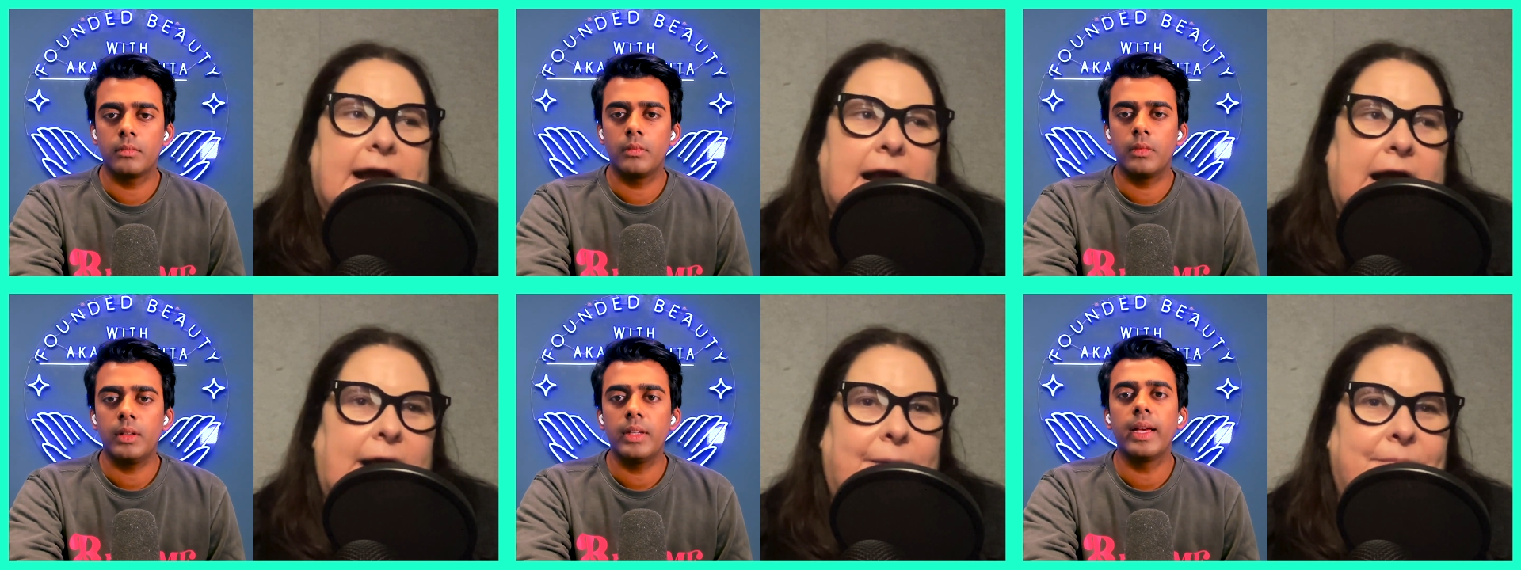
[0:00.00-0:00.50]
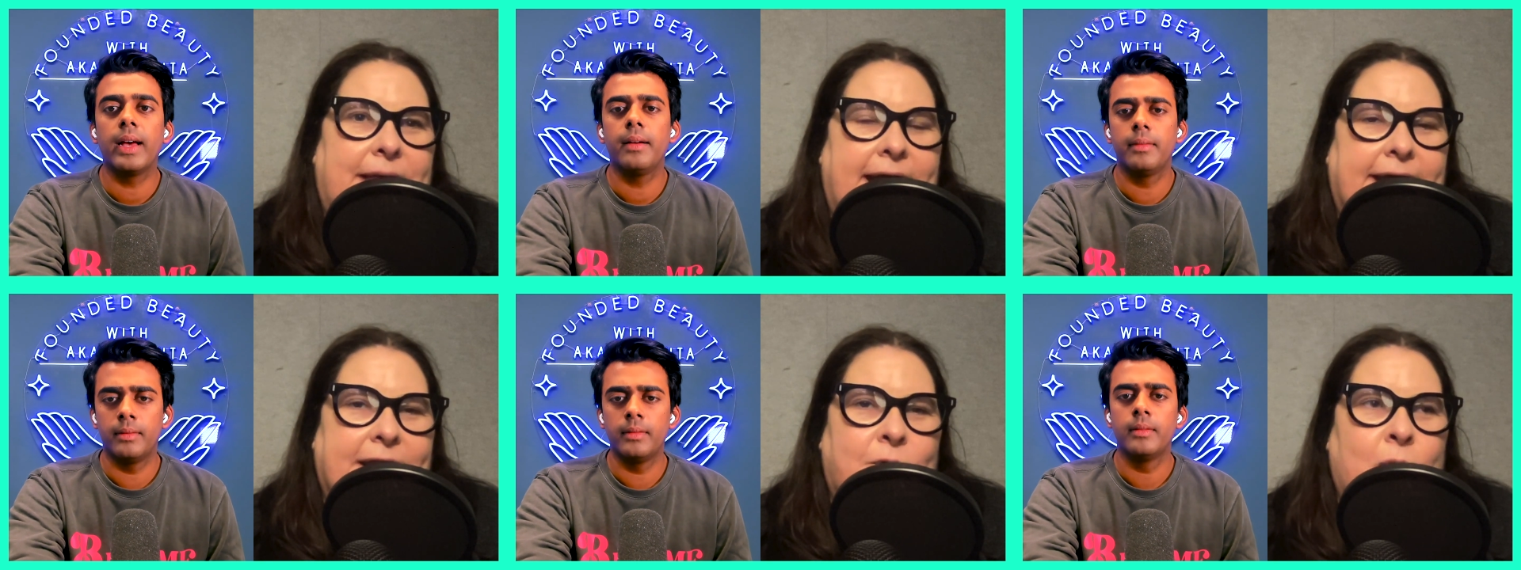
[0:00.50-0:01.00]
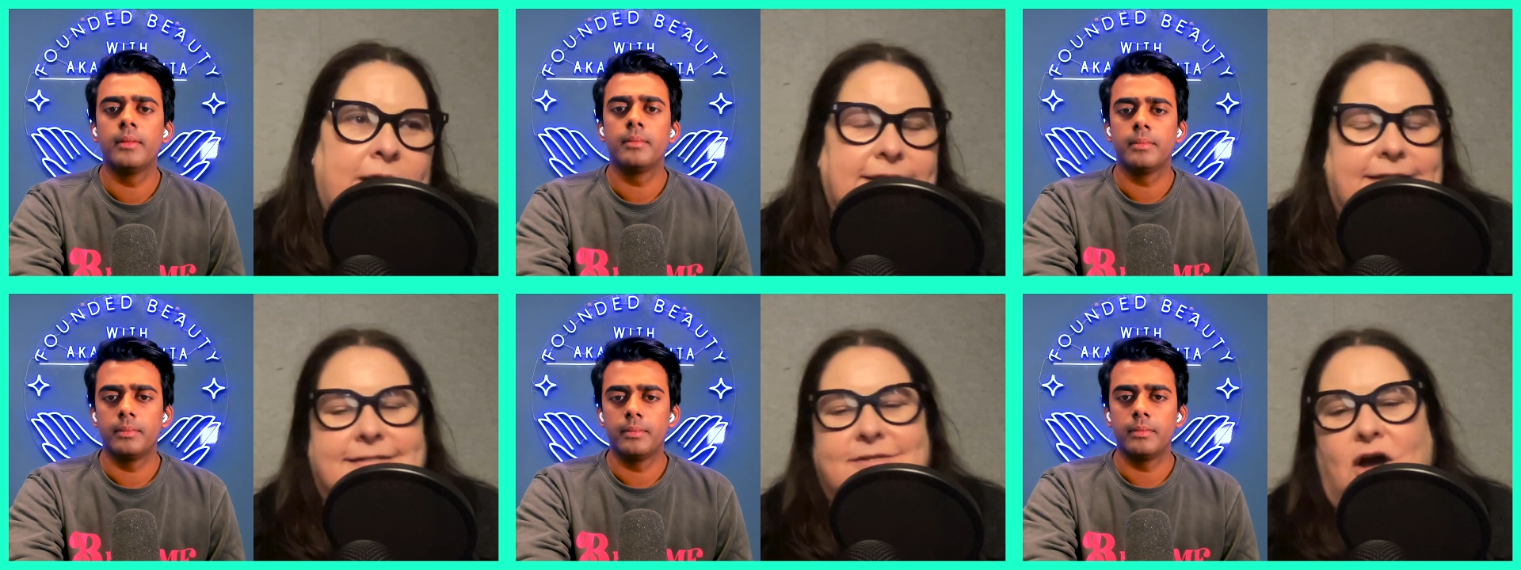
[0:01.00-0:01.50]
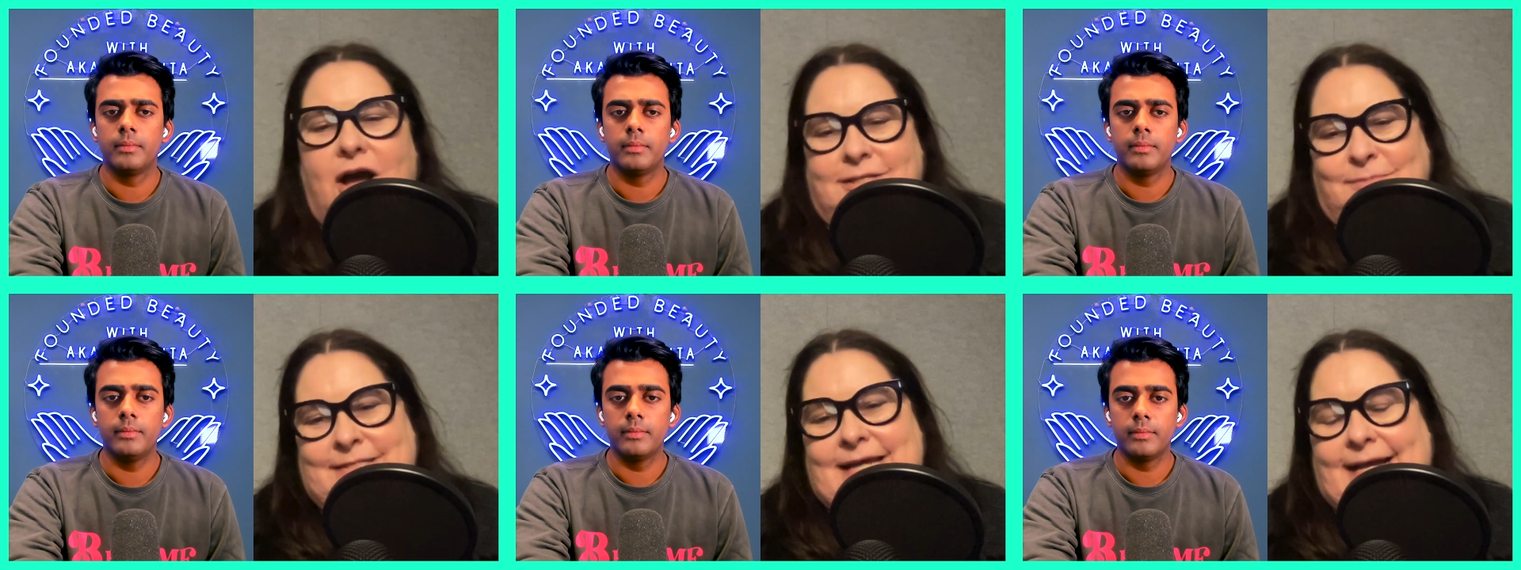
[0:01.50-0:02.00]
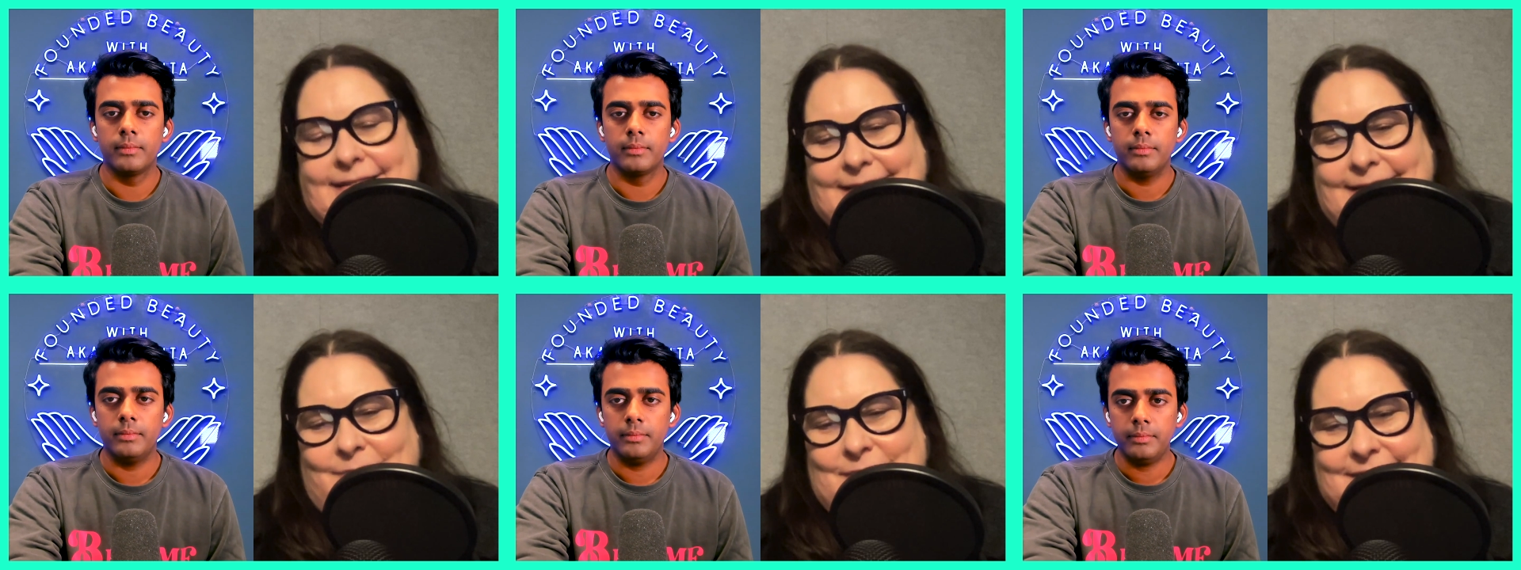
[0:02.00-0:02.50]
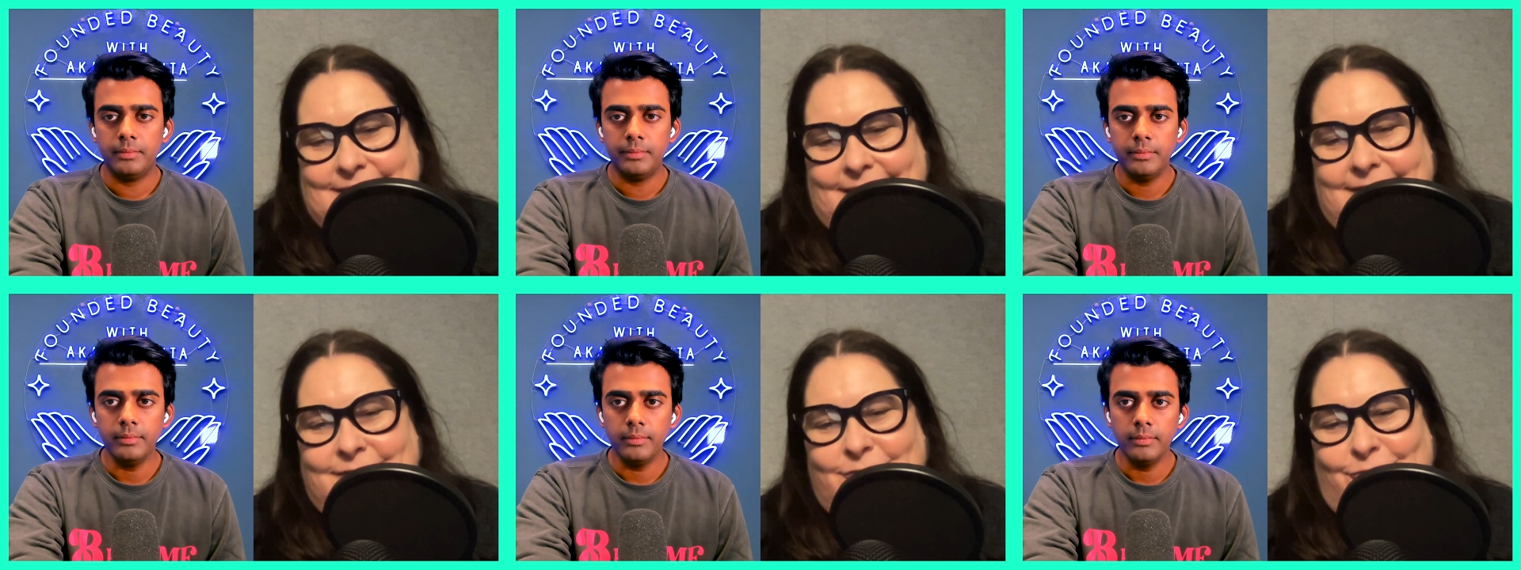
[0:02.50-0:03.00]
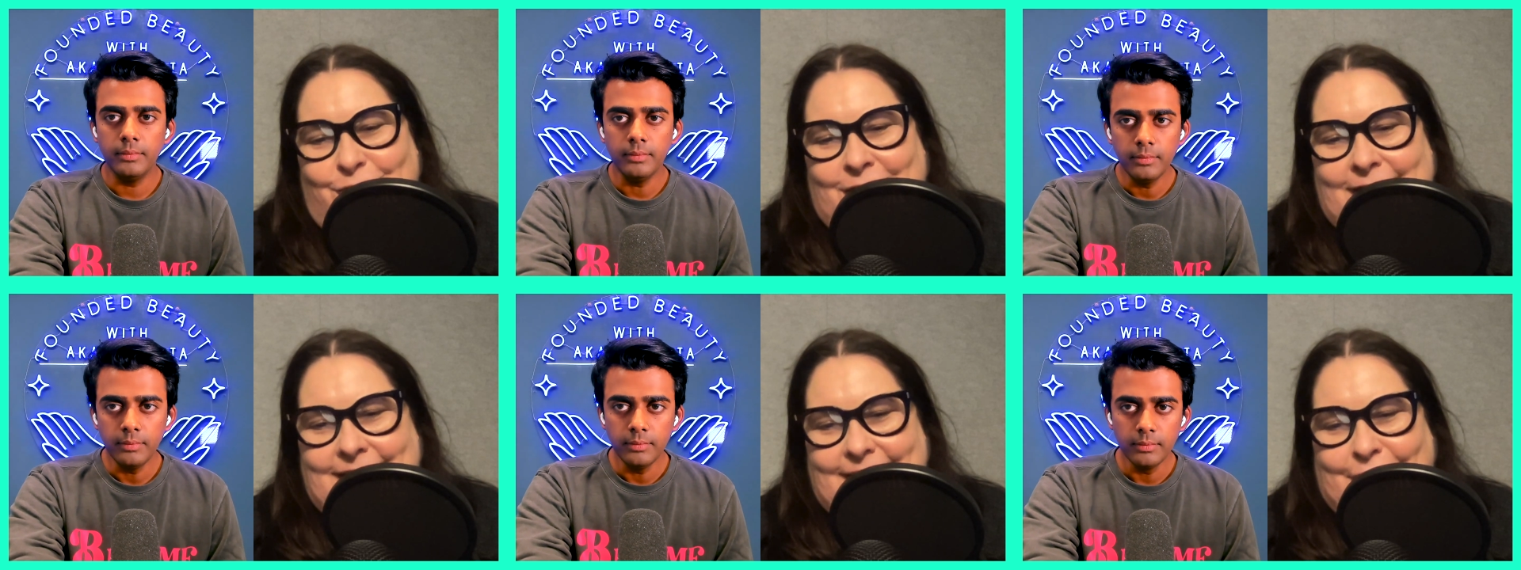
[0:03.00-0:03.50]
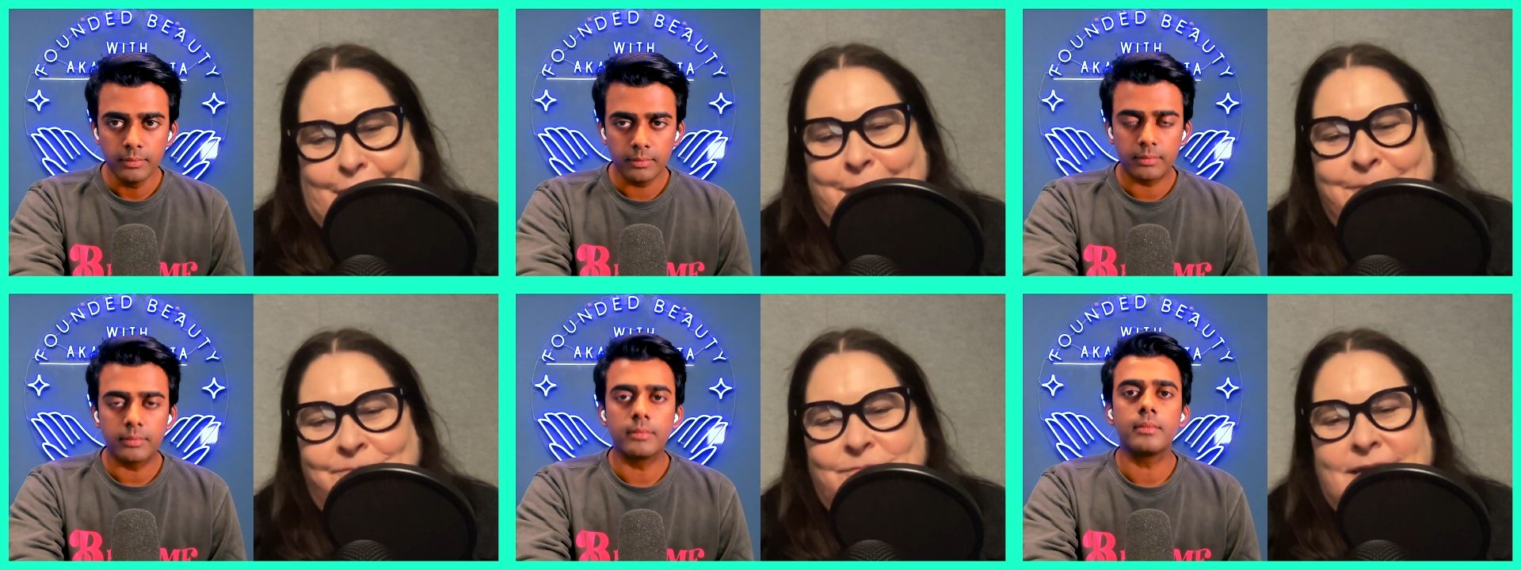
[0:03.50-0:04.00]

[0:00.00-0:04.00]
Speaker 1: Um, yeah. And I went into the hospitality business for a year.